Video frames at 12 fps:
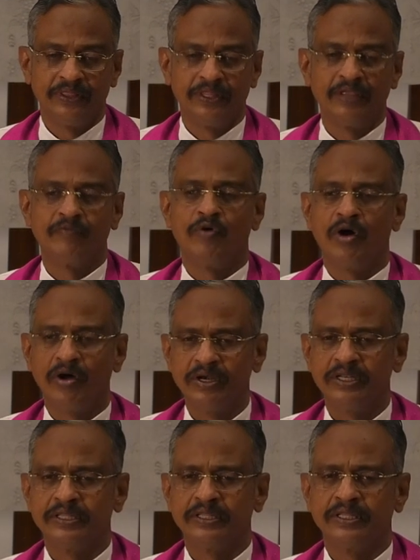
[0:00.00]
They
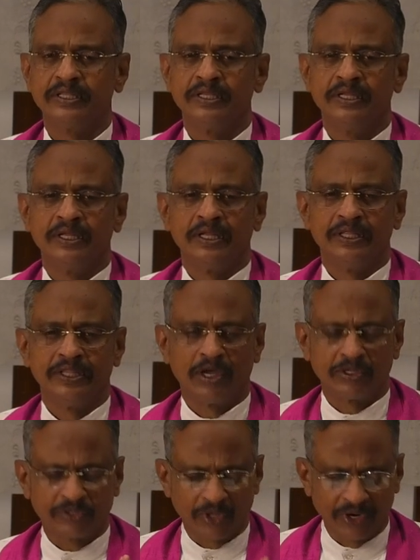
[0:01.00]
want the
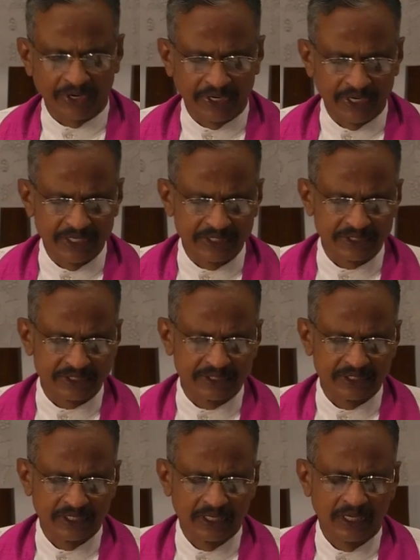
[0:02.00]
authorities
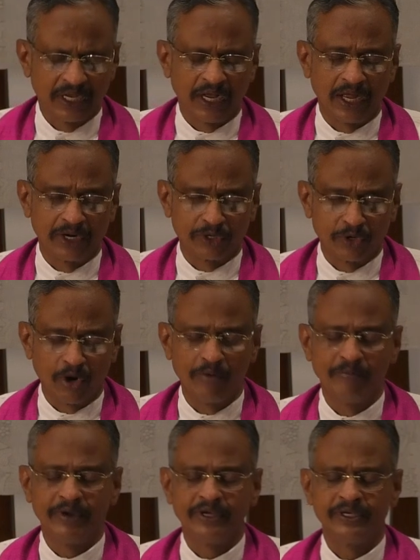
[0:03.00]
and
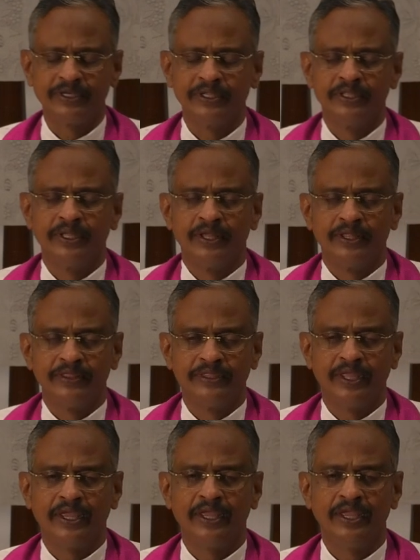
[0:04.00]
government,
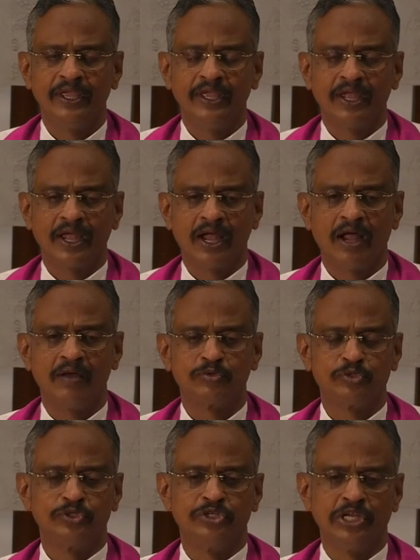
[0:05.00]
they
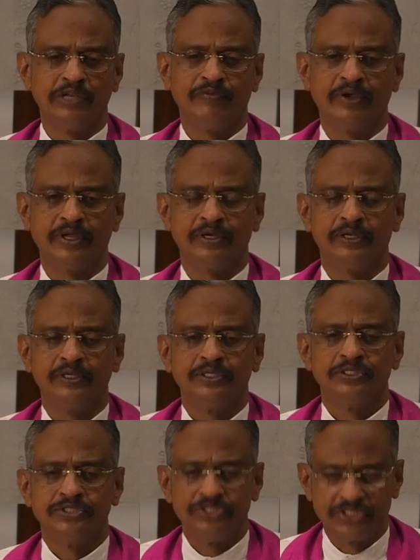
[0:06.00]
have to deliver
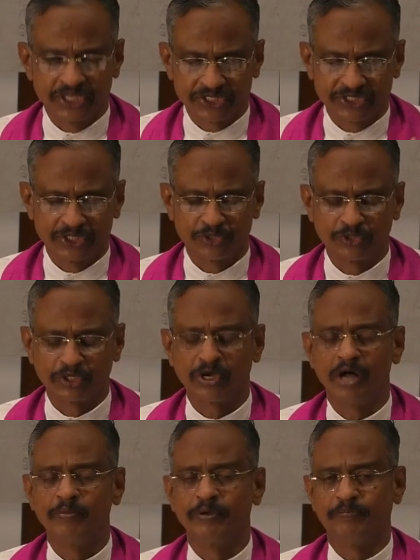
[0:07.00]
justice to the
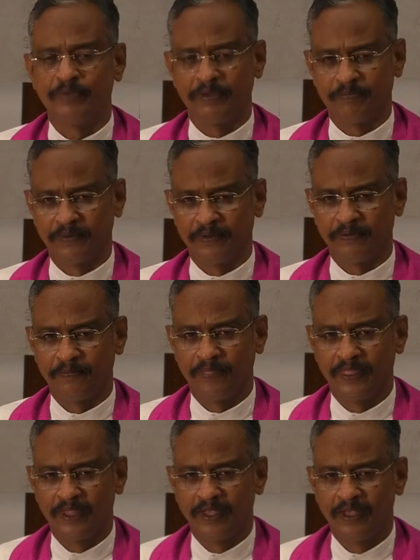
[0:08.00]
common people.
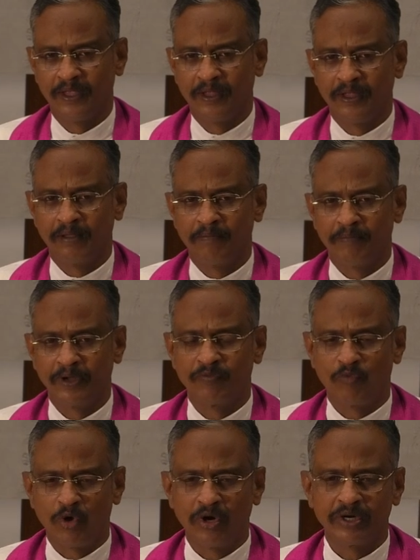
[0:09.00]
But
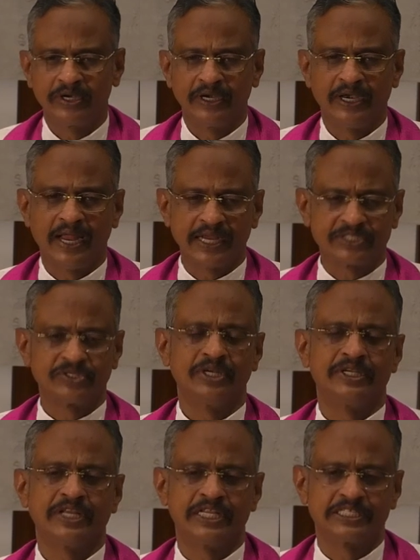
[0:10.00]
what
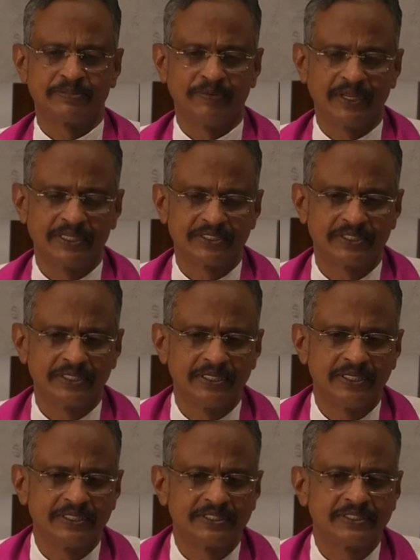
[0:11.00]
actually takes place
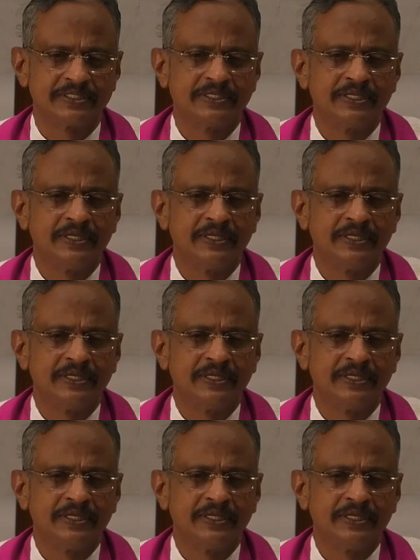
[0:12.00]
is